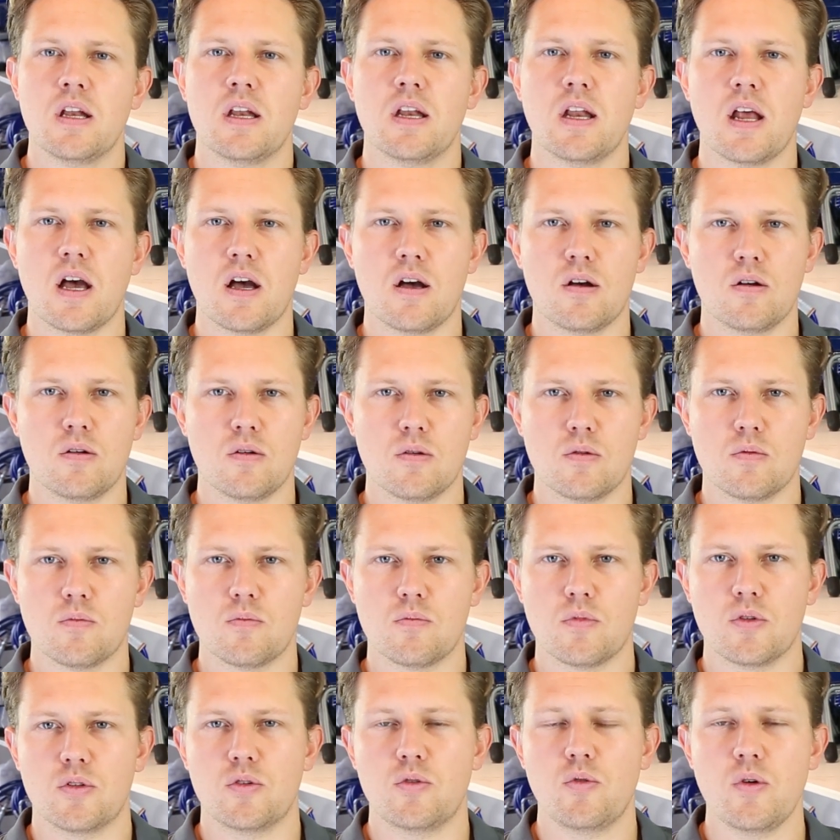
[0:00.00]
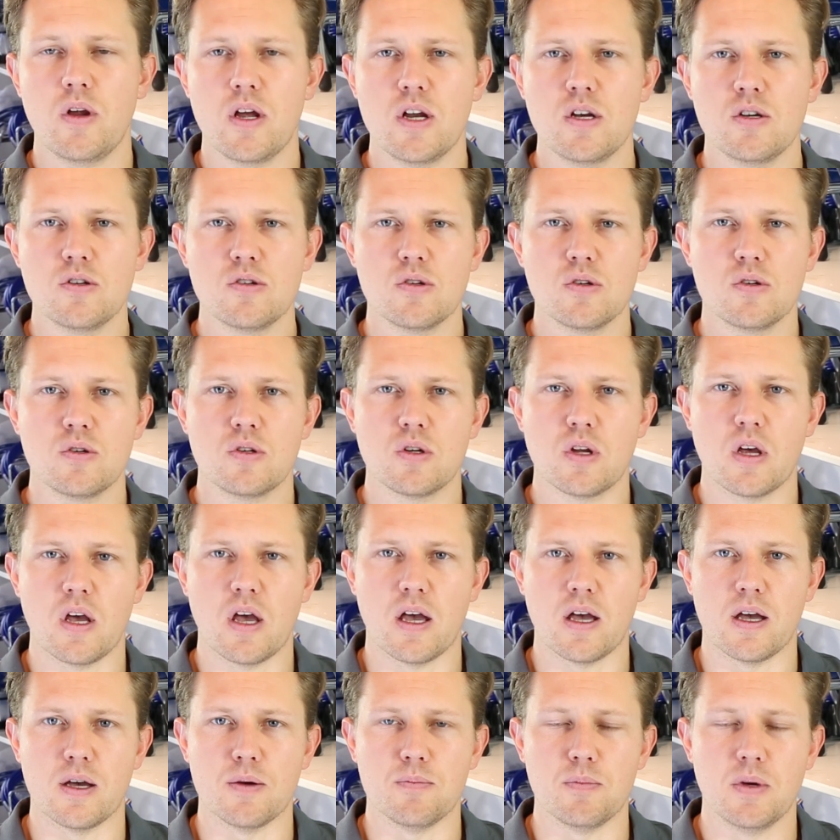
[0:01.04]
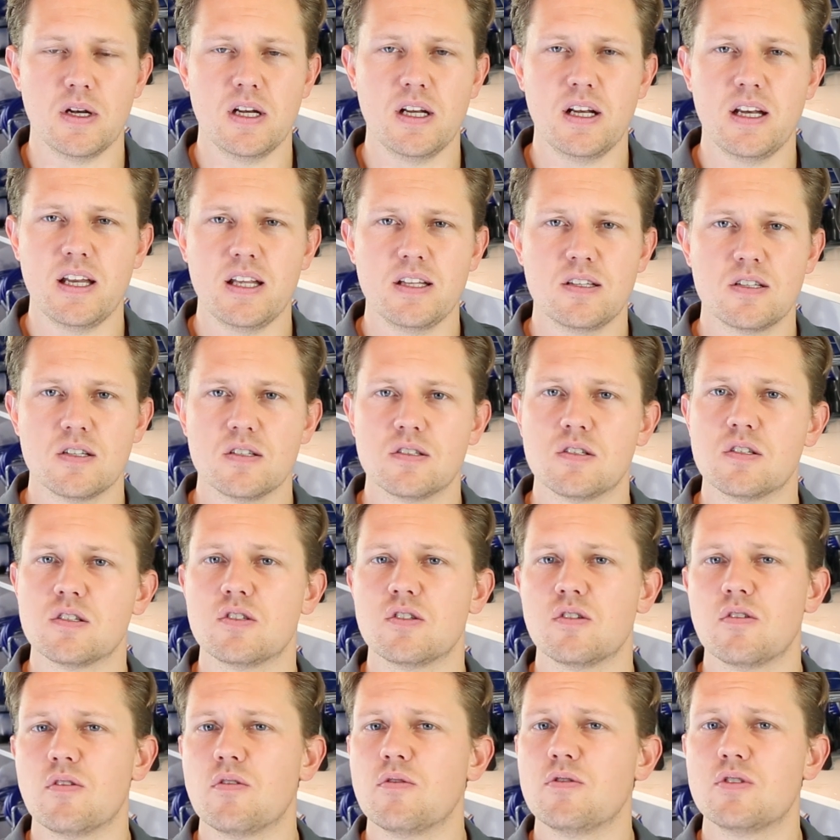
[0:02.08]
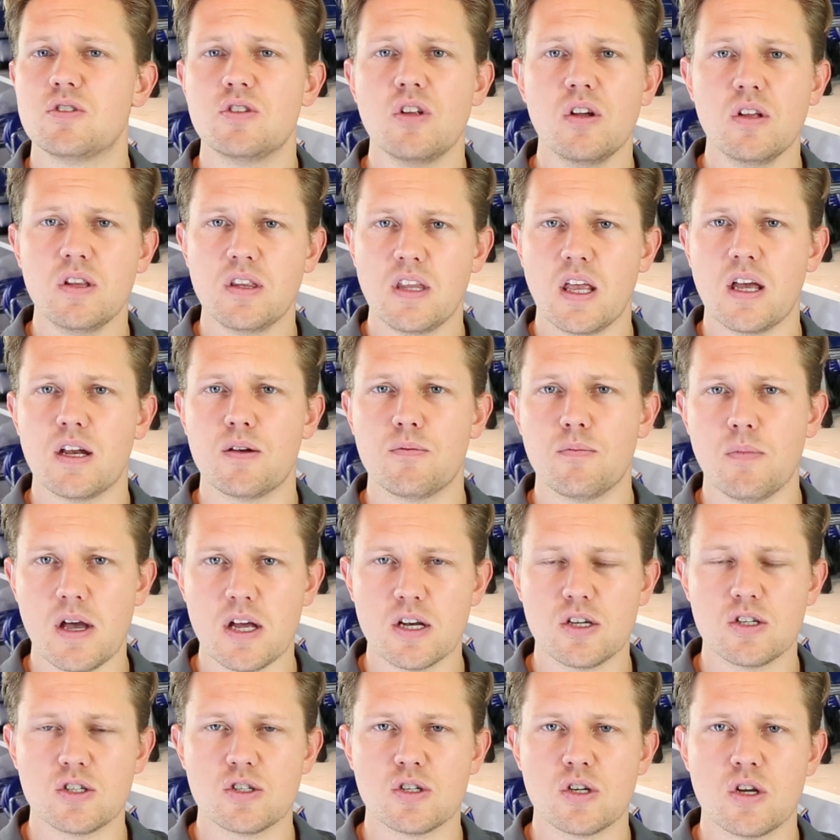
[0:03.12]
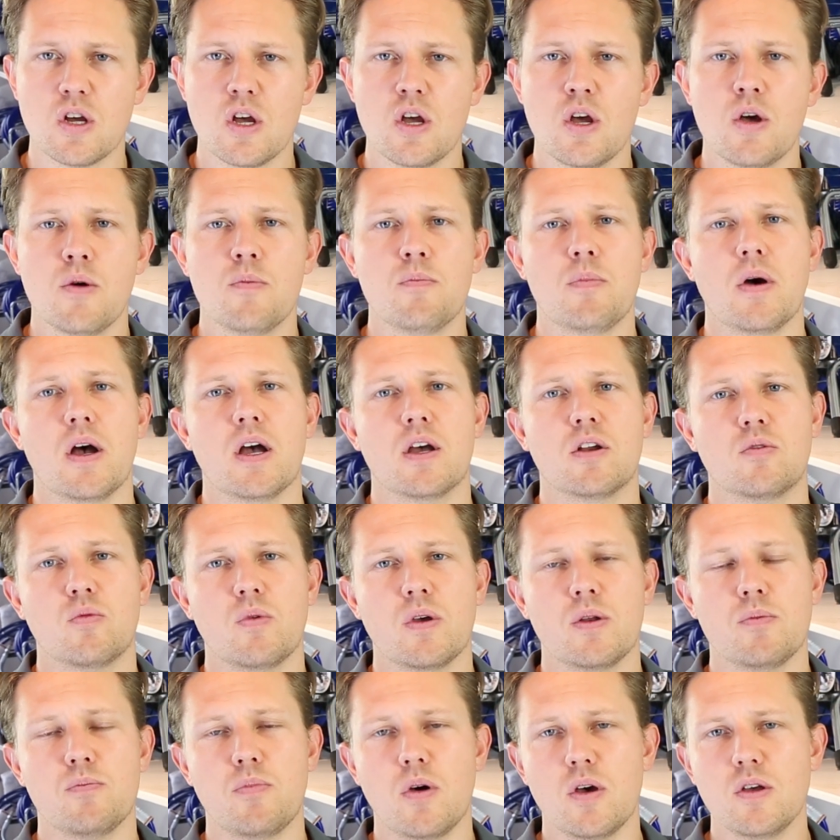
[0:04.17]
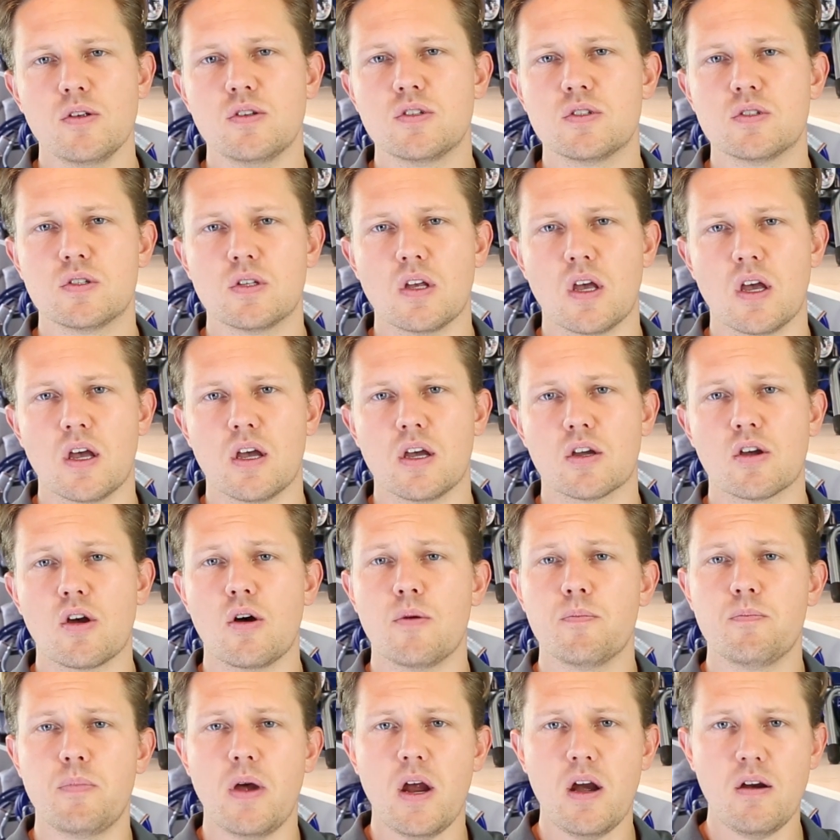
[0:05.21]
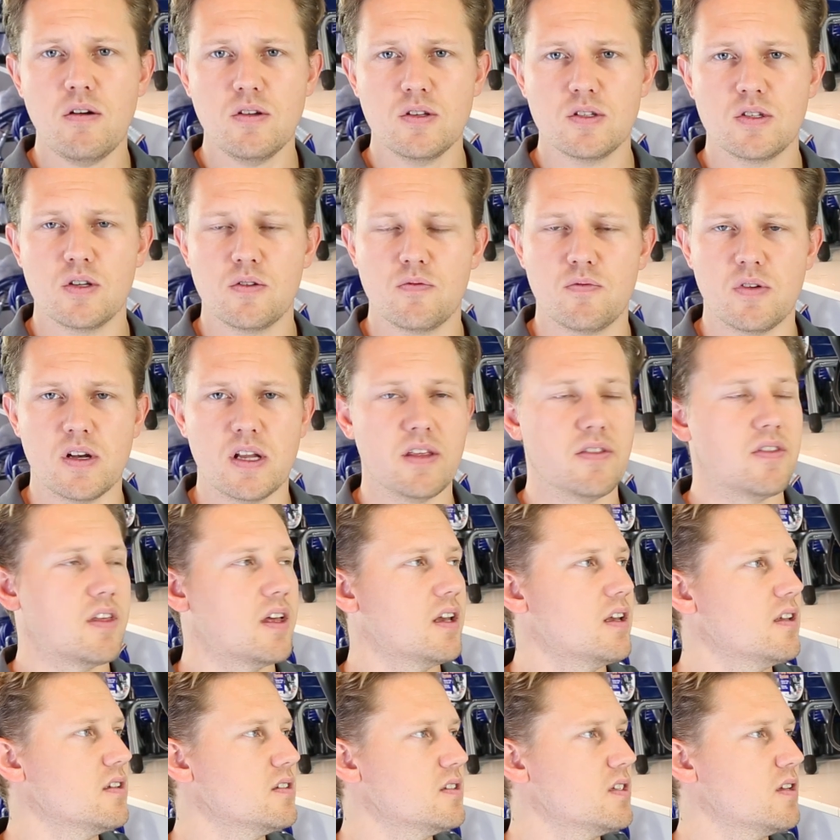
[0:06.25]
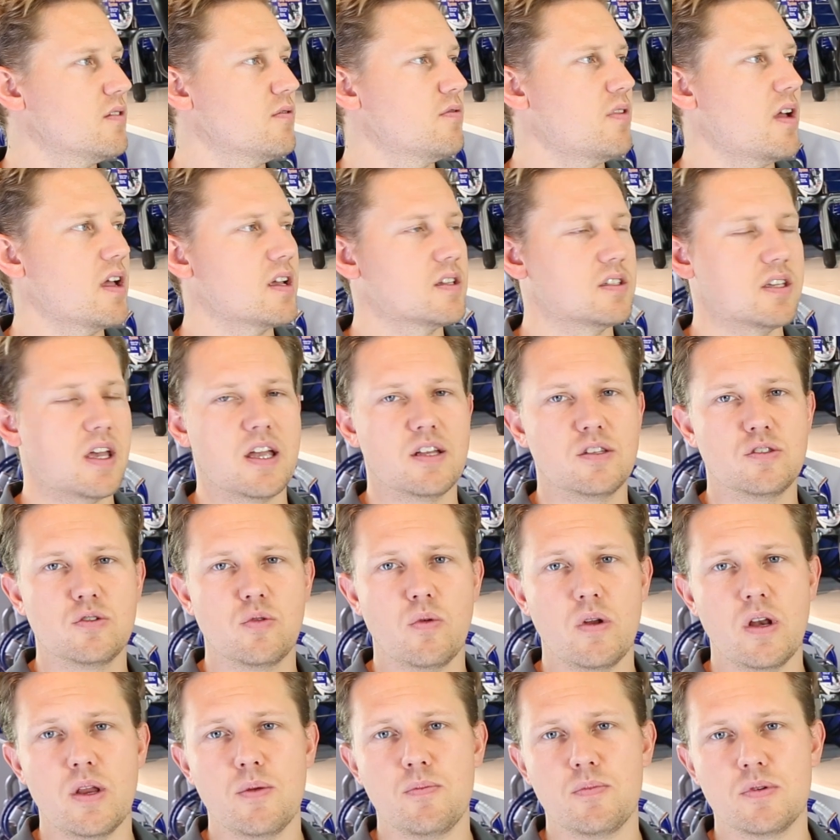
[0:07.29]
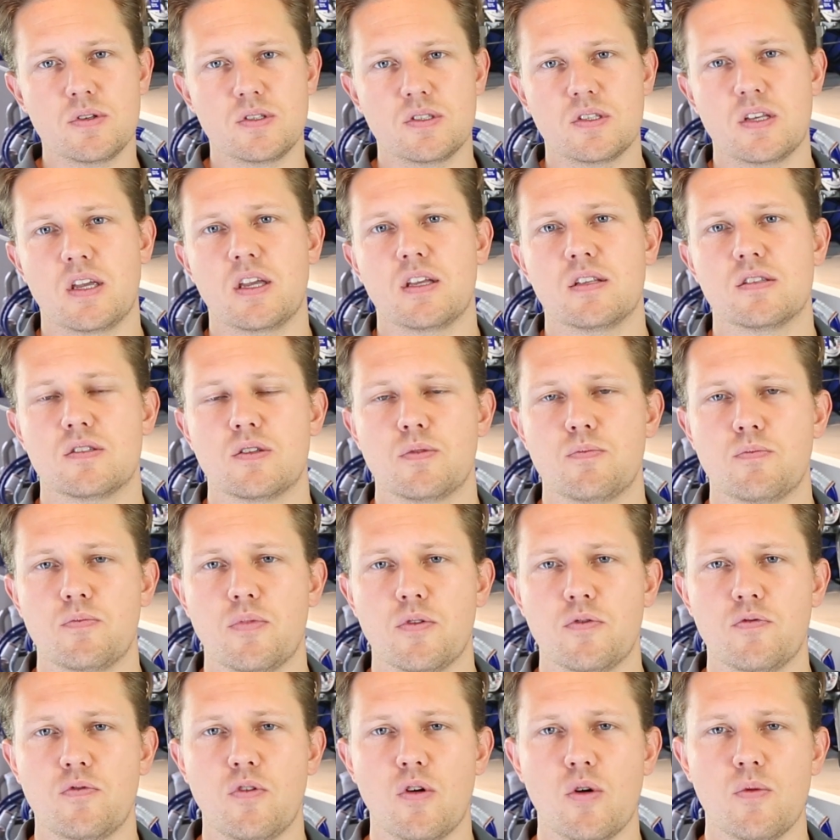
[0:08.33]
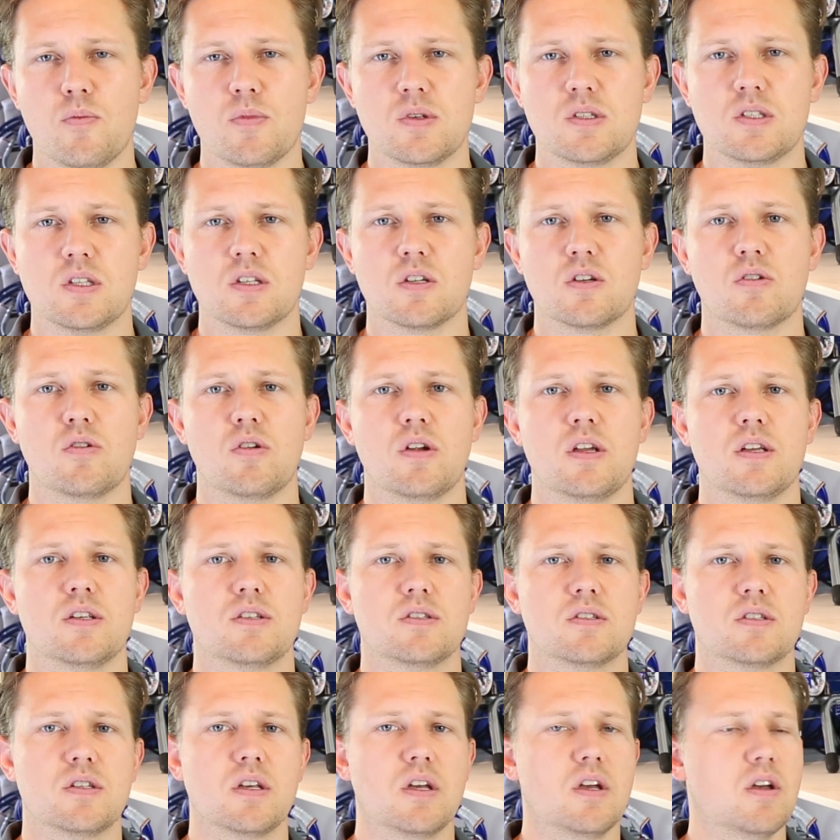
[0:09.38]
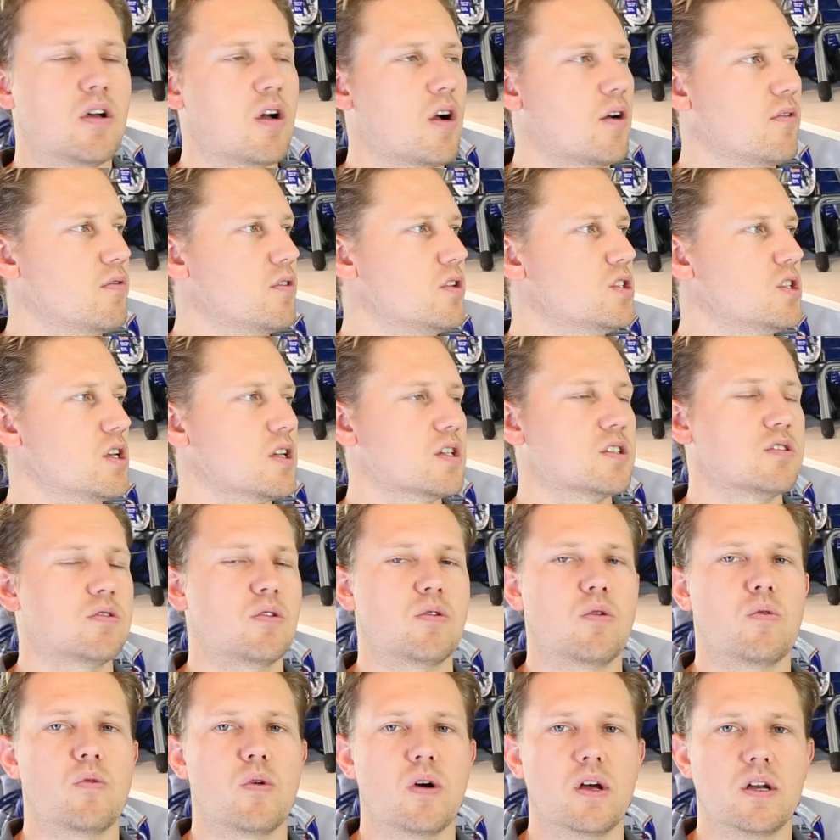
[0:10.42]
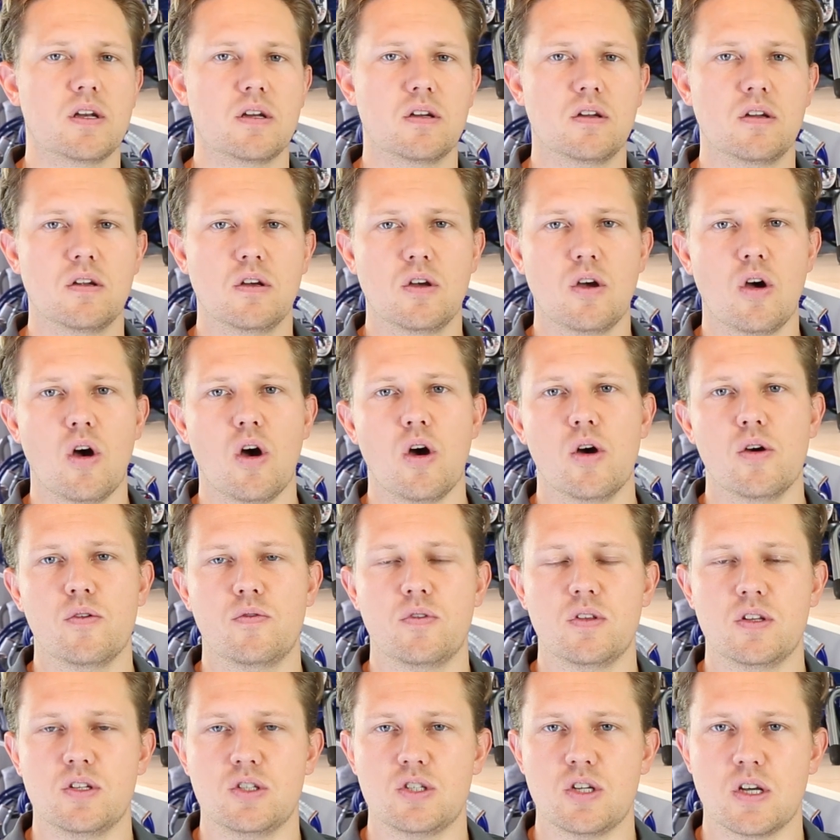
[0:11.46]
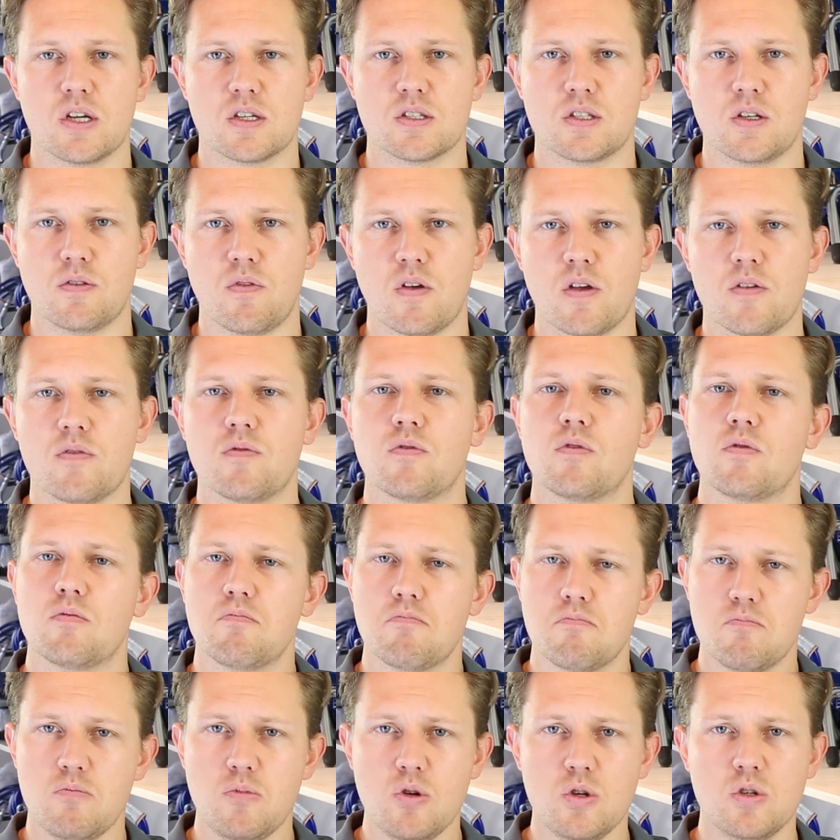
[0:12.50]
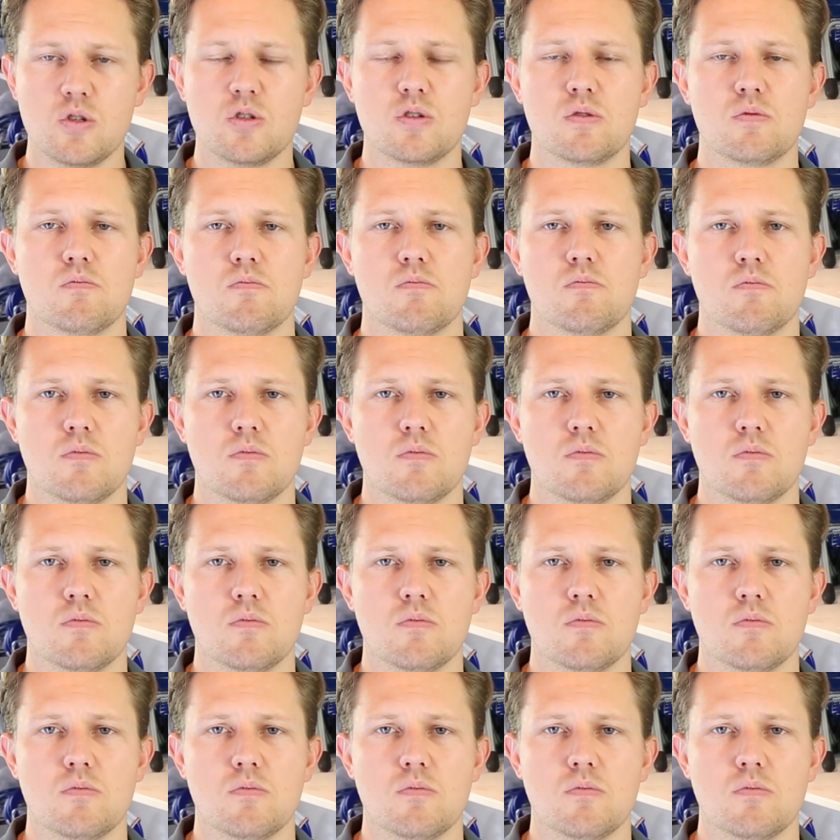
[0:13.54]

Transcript: Now, 300 millilitres is not that much, but when both comparatively, that is in fact a 20% performance increase of the GX21 over the GXFF, which